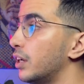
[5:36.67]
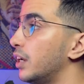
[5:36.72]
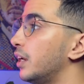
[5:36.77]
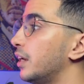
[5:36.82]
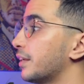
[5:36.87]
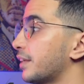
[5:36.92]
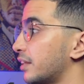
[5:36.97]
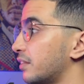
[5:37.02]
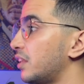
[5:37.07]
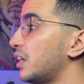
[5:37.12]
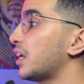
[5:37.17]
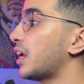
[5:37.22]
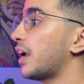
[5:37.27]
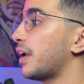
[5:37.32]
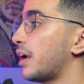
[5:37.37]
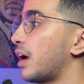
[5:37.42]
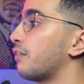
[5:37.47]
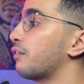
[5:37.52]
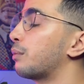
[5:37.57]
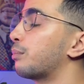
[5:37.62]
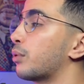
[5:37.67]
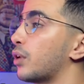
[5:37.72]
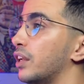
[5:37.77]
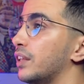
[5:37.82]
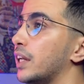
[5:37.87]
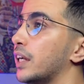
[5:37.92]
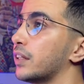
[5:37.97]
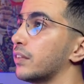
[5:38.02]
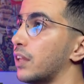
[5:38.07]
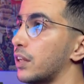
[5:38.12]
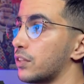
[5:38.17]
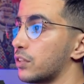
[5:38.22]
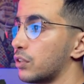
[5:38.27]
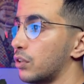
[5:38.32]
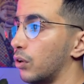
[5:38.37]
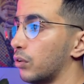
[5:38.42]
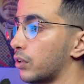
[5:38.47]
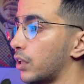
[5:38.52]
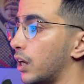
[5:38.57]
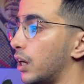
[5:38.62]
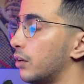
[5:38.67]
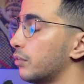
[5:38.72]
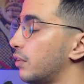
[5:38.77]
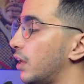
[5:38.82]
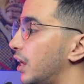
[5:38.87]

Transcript: and I think I have a product that's sold out,